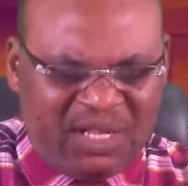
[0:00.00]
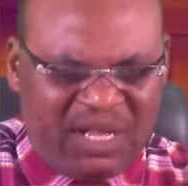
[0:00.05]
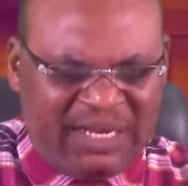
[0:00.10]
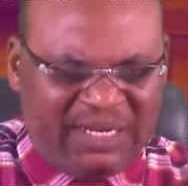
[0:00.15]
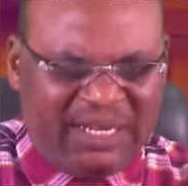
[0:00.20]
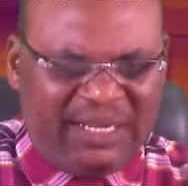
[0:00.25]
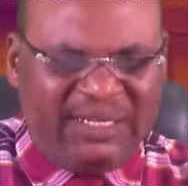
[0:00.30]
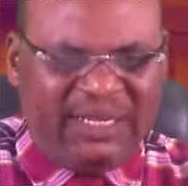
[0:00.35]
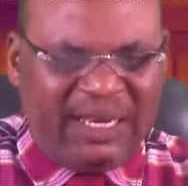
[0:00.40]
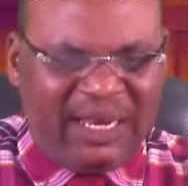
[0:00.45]

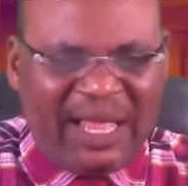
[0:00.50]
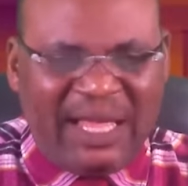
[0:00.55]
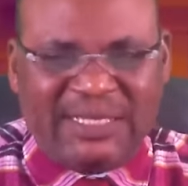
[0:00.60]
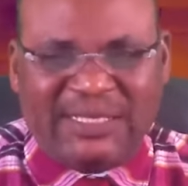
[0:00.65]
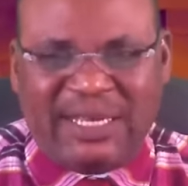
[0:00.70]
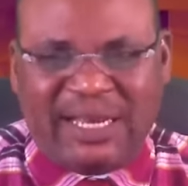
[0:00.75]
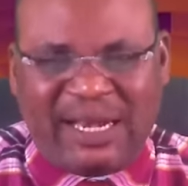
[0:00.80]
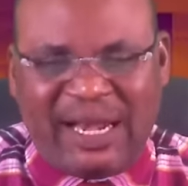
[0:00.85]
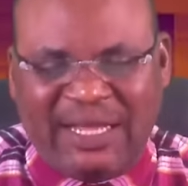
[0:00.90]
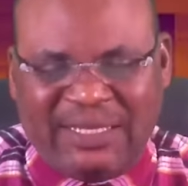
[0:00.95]
And then the
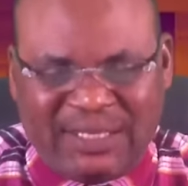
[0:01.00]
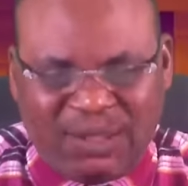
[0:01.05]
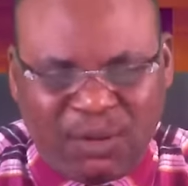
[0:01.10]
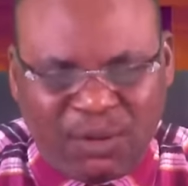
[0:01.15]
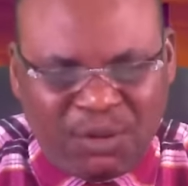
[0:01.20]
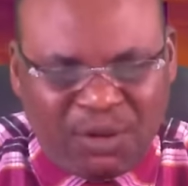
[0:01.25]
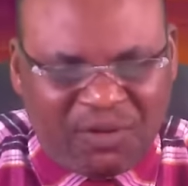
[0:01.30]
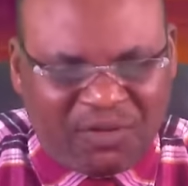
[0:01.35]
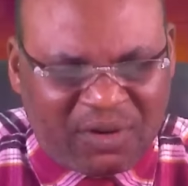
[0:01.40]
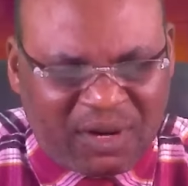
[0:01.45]
last
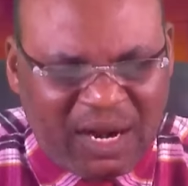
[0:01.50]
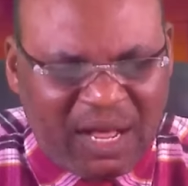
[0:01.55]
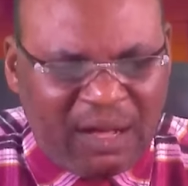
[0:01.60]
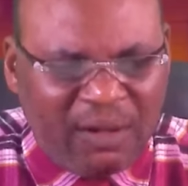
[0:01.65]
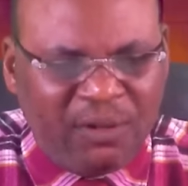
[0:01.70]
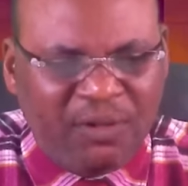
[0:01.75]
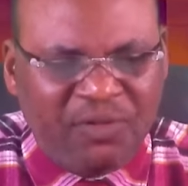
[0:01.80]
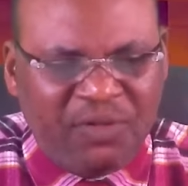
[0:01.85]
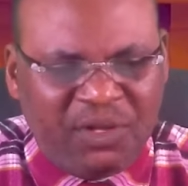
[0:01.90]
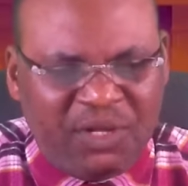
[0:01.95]
category of
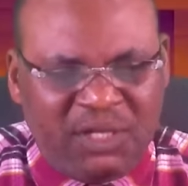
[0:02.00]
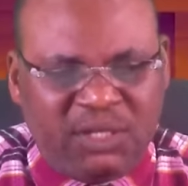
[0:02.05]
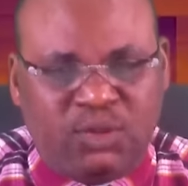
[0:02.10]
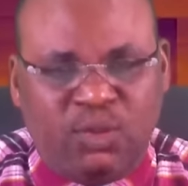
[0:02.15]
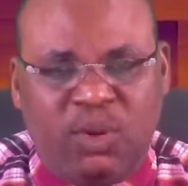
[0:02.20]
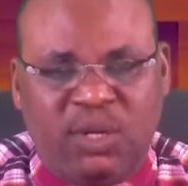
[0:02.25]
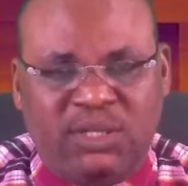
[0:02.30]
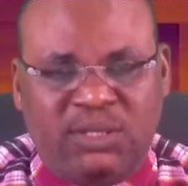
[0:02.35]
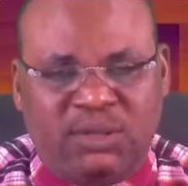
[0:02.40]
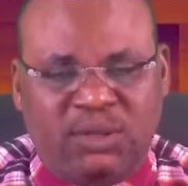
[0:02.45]
crown
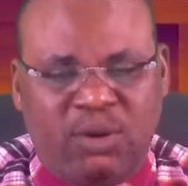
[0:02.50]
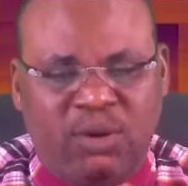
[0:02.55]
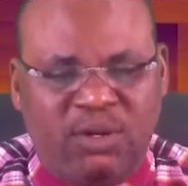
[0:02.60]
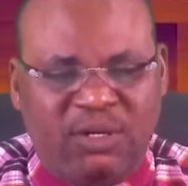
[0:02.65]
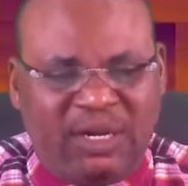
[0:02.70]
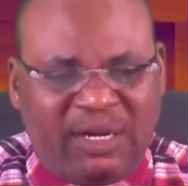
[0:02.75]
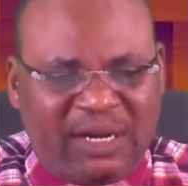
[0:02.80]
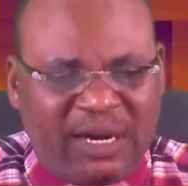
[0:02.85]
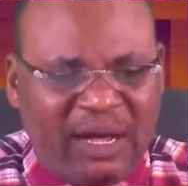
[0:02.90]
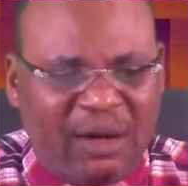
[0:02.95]
is what is
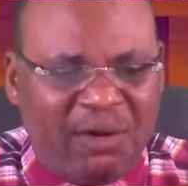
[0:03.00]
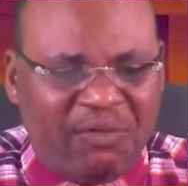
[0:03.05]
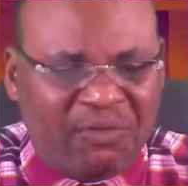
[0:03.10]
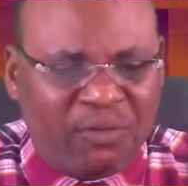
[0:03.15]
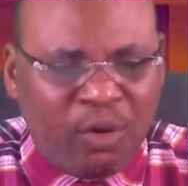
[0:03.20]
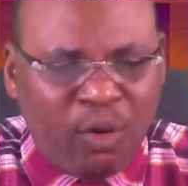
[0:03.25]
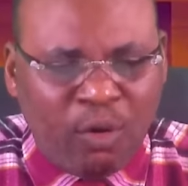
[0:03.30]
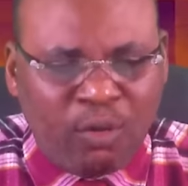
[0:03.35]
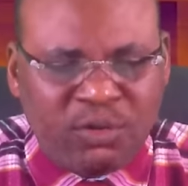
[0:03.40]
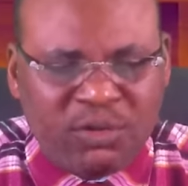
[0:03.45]
called the crown
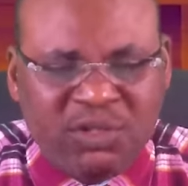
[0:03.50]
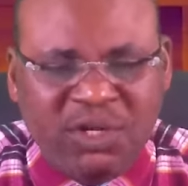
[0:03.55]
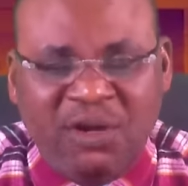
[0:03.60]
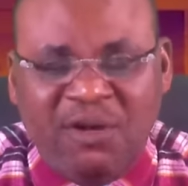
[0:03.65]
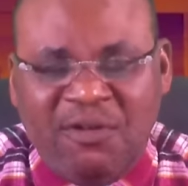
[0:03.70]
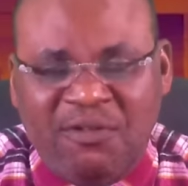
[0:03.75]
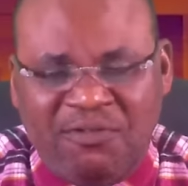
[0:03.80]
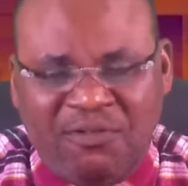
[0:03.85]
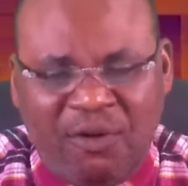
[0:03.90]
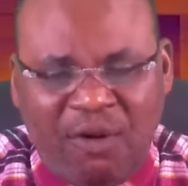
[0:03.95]
of gold
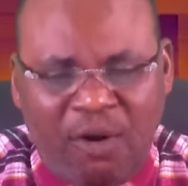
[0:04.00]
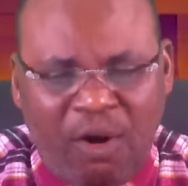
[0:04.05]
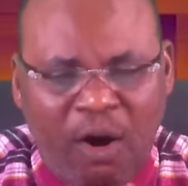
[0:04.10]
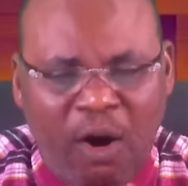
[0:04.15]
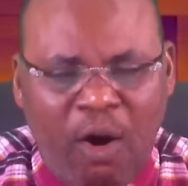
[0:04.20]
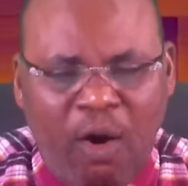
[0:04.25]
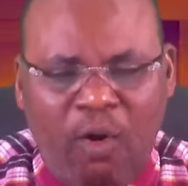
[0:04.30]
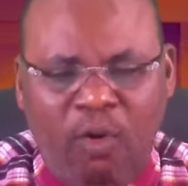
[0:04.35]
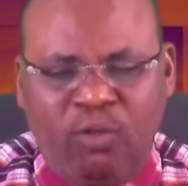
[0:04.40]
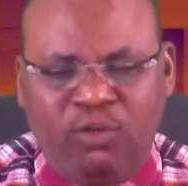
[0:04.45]
for
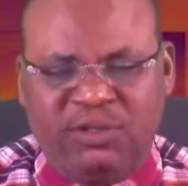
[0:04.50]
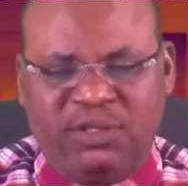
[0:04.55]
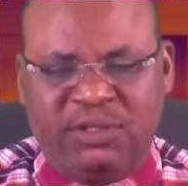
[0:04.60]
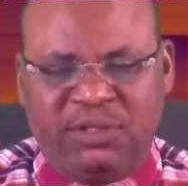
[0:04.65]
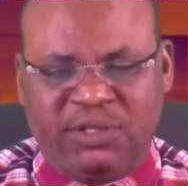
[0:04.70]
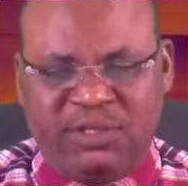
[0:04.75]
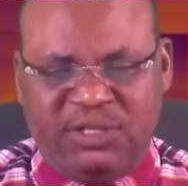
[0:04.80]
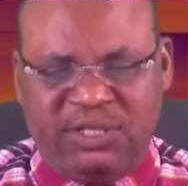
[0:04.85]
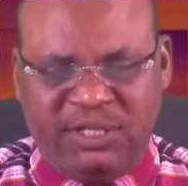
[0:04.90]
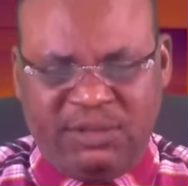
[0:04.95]
all
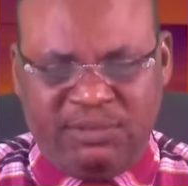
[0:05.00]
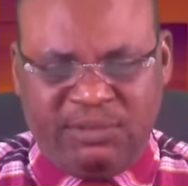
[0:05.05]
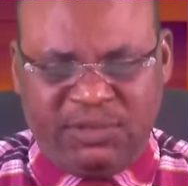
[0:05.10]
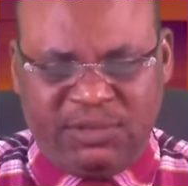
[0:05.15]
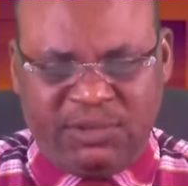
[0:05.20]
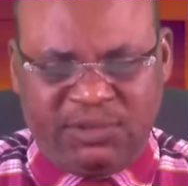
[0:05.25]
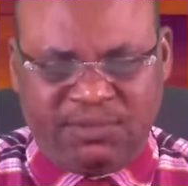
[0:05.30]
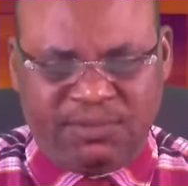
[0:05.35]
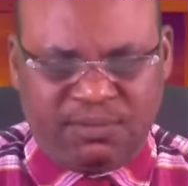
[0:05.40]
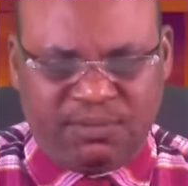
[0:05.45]
the redeemed.